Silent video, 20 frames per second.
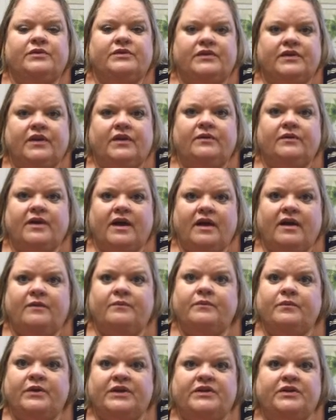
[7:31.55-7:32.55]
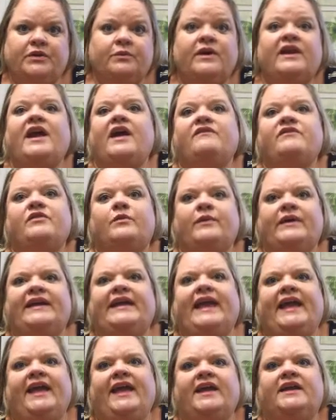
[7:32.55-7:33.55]
So we do whatever we
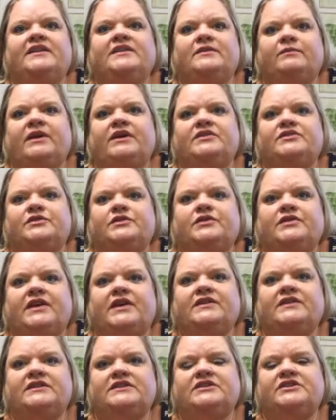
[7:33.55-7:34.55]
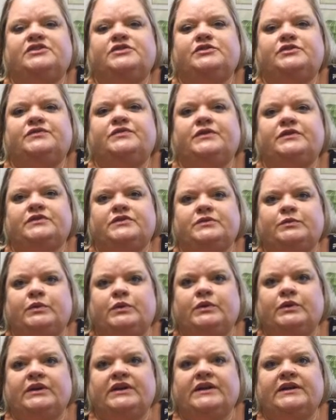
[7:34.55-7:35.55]
can to make sure that the teachers feel
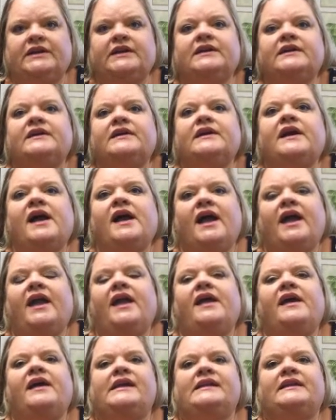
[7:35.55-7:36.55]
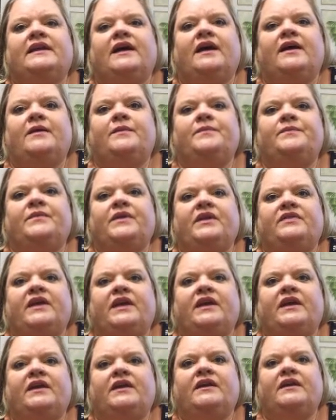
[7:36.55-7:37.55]
supported, and that
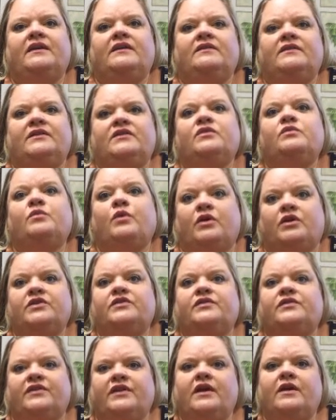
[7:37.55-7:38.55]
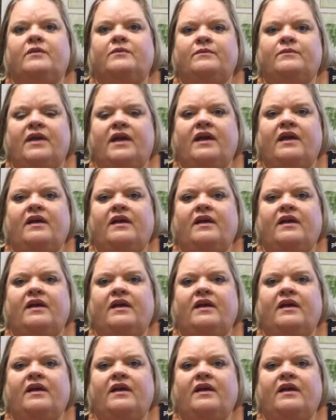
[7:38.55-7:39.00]
this works for them,